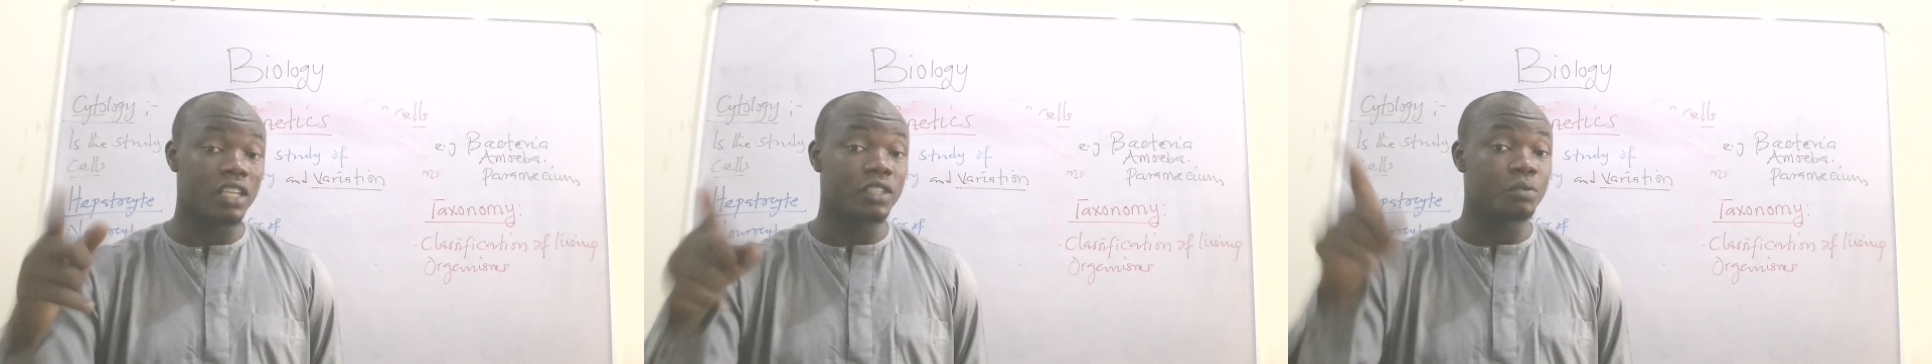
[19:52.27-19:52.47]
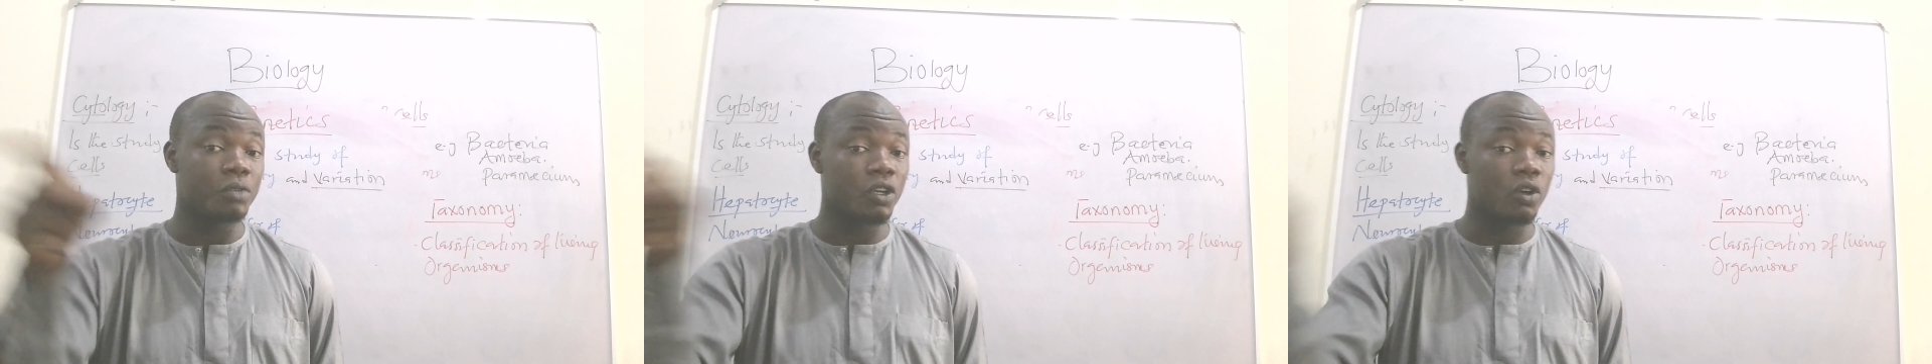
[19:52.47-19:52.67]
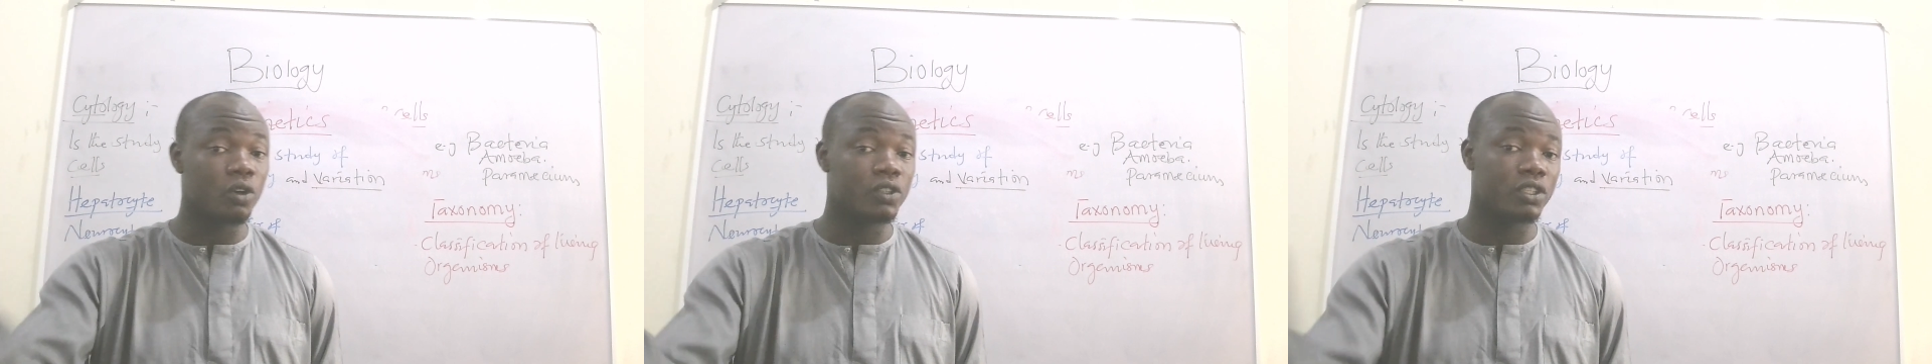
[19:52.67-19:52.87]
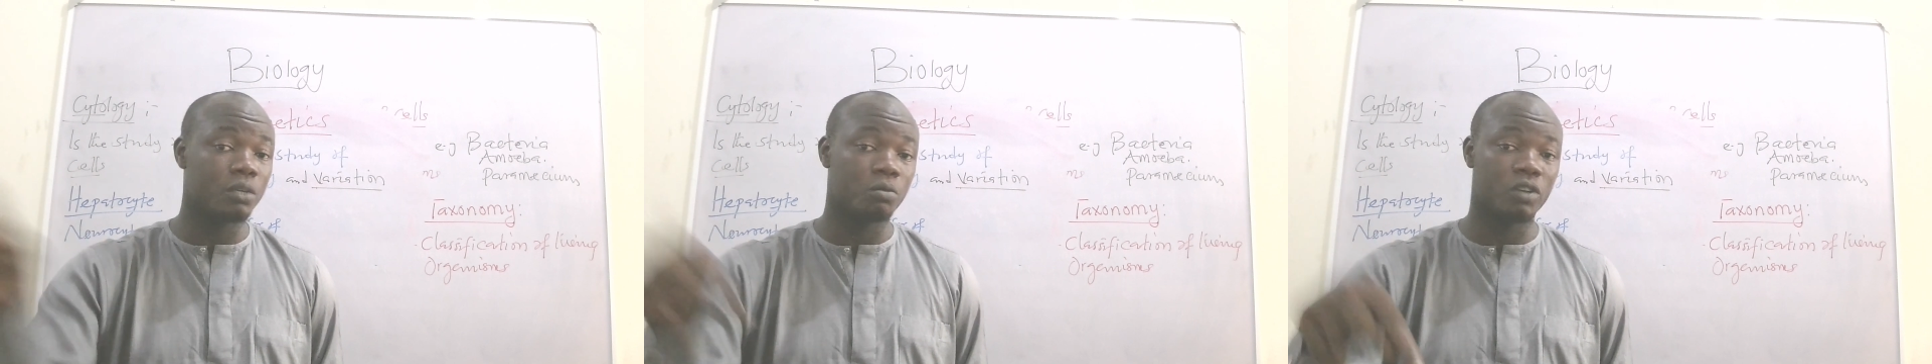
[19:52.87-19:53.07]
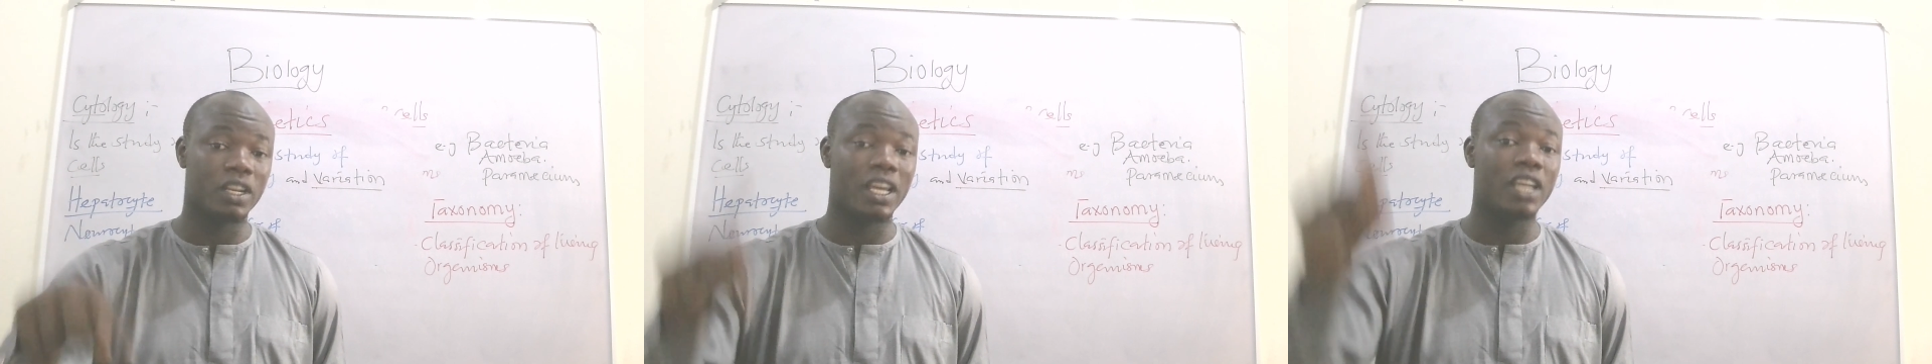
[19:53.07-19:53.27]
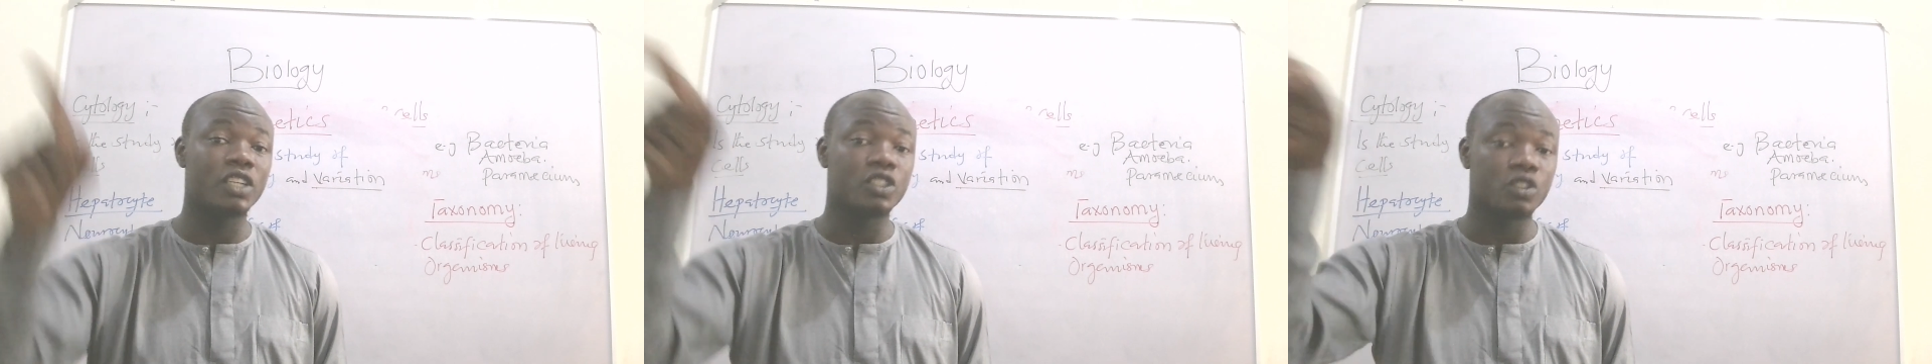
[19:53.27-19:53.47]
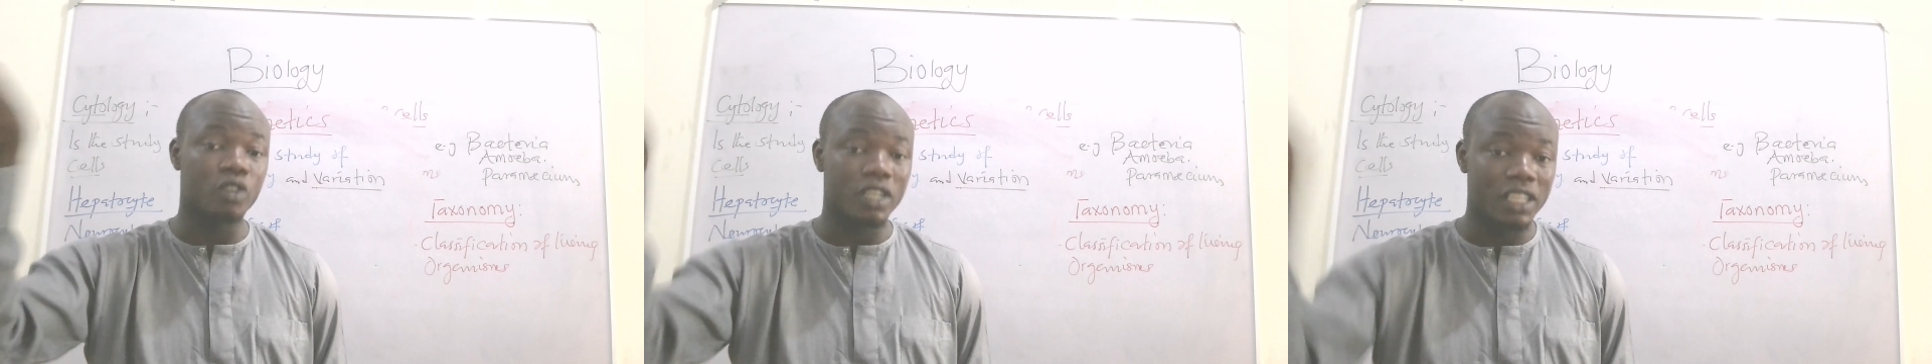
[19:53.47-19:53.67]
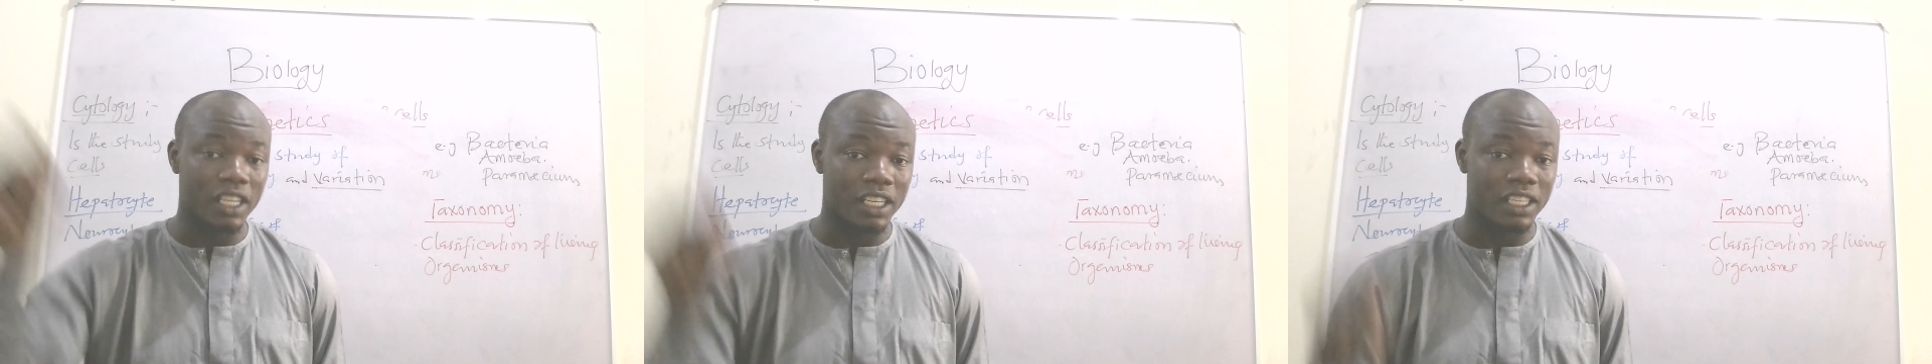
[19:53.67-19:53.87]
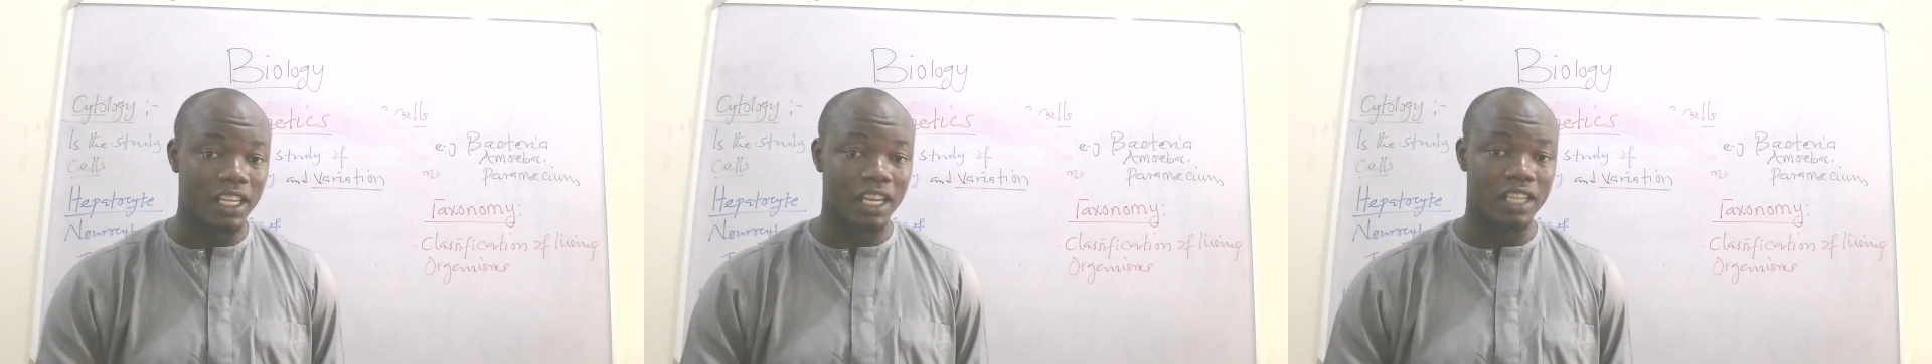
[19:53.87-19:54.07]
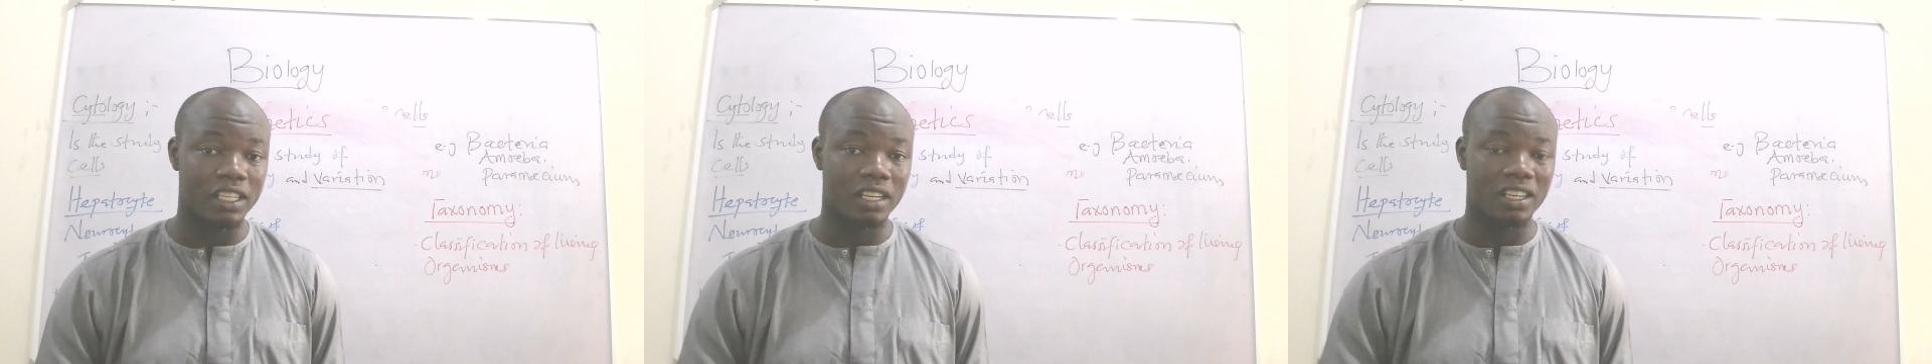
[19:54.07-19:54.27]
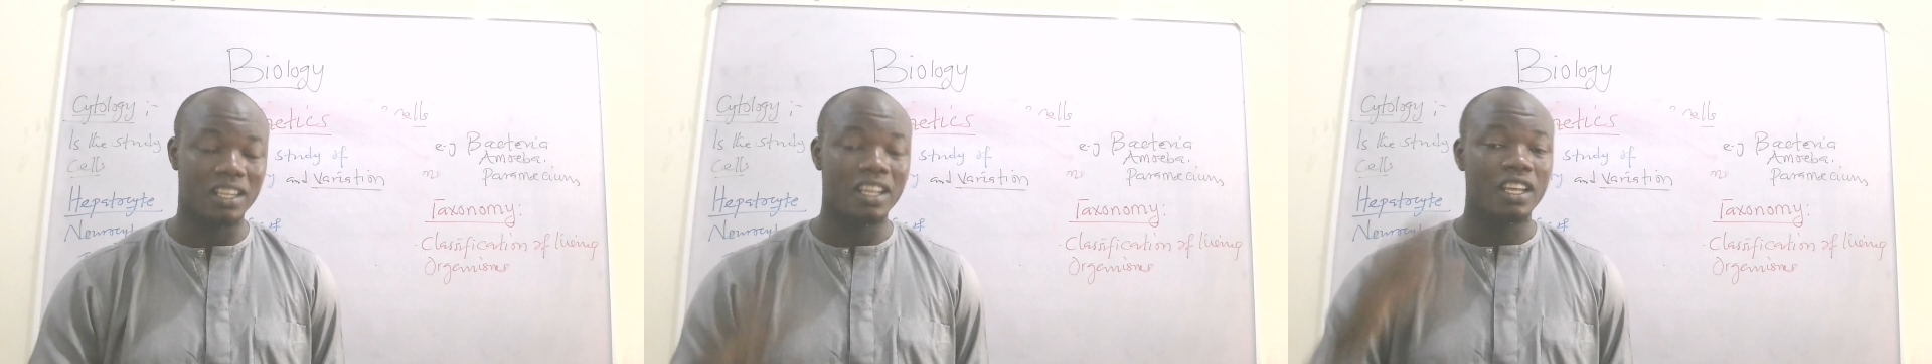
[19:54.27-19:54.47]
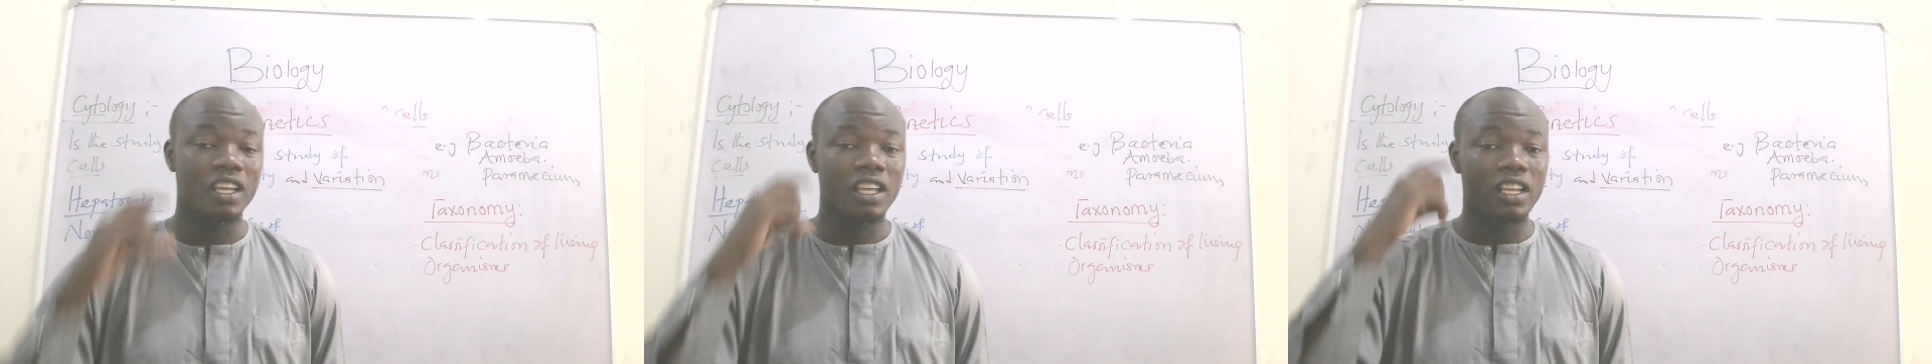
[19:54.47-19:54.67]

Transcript: it's because the mother is not intelligent.